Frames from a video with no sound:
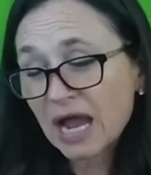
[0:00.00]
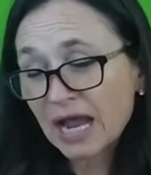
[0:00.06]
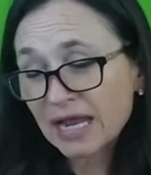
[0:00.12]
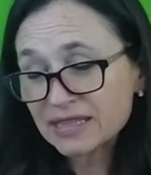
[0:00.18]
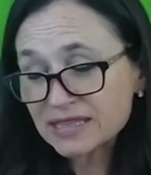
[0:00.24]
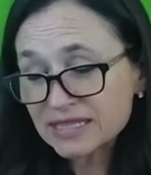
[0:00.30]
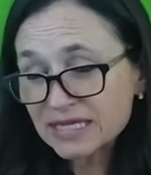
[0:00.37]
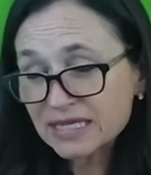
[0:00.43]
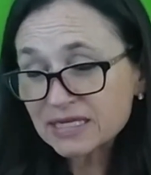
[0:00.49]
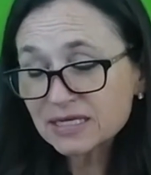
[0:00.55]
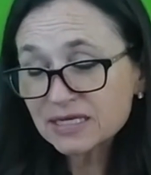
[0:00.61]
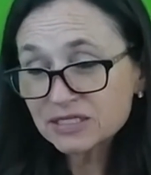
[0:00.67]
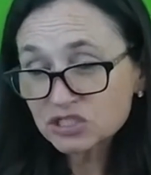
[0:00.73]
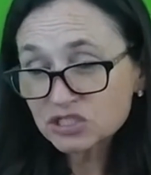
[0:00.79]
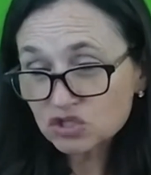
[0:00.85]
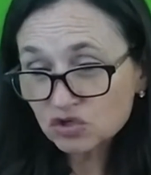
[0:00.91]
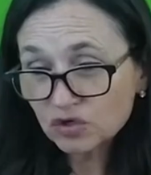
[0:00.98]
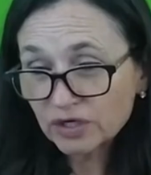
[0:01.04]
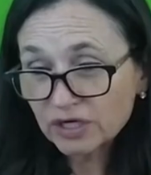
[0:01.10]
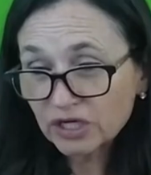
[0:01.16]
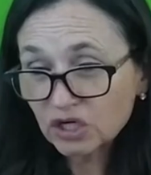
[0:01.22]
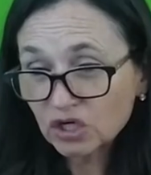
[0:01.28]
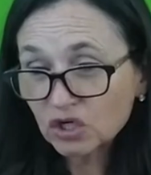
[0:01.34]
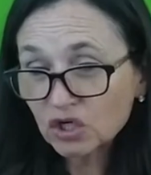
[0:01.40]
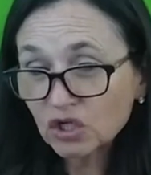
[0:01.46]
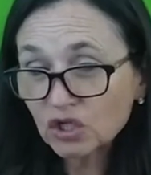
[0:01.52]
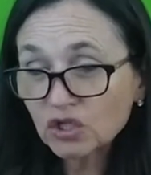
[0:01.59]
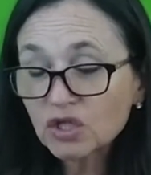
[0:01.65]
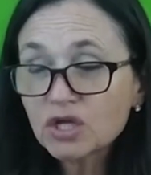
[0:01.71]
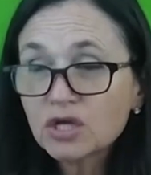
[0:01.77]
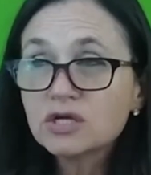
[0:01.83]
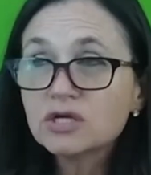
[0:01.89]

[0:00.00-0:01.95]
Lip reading: I think it is critical